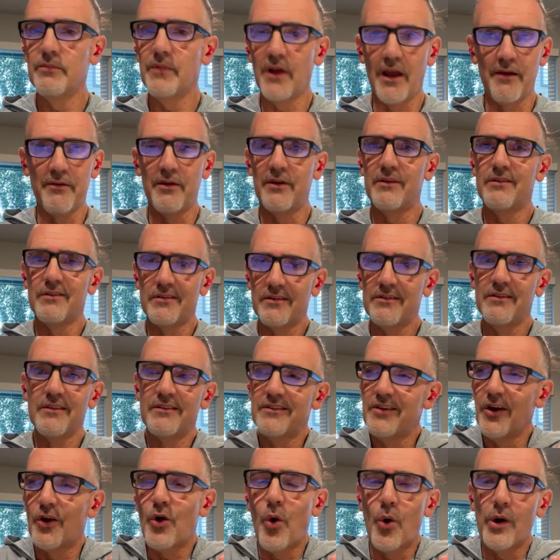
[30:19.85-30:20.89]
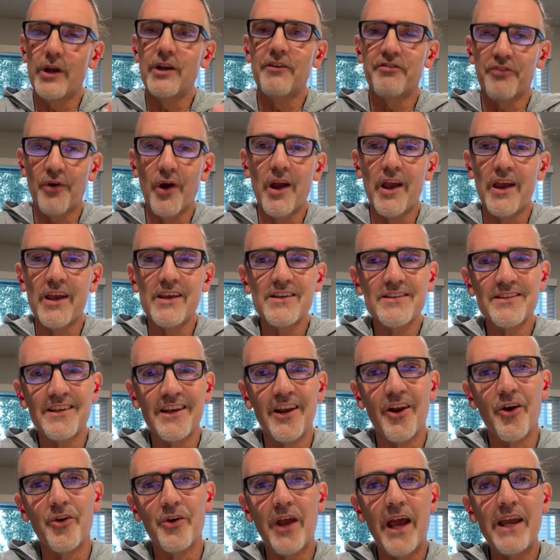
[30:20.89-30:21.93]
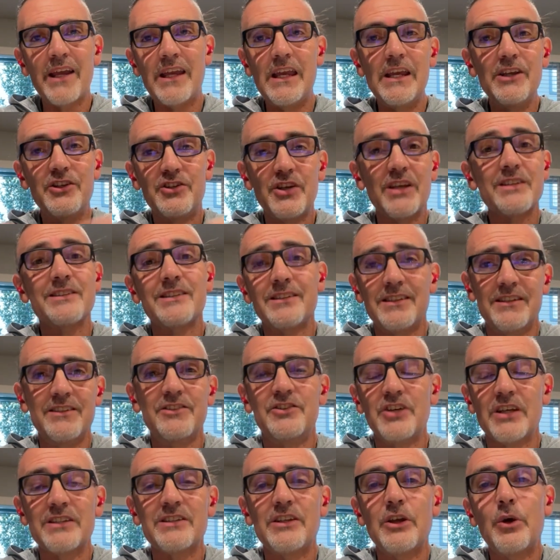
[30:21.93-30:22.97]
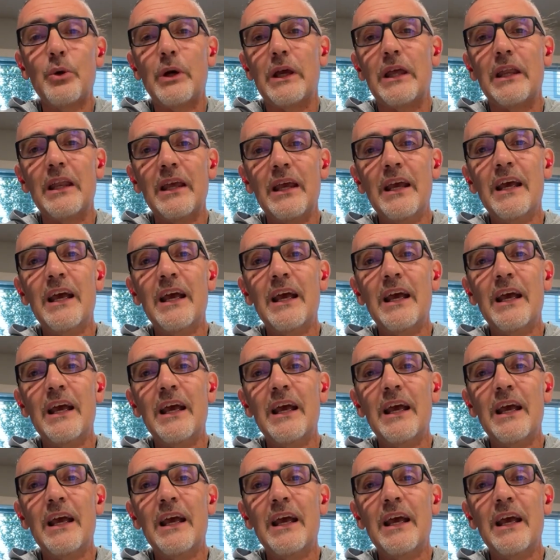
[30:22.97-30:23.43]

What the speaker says: I mean, to coin a phrase, Nike, just do it.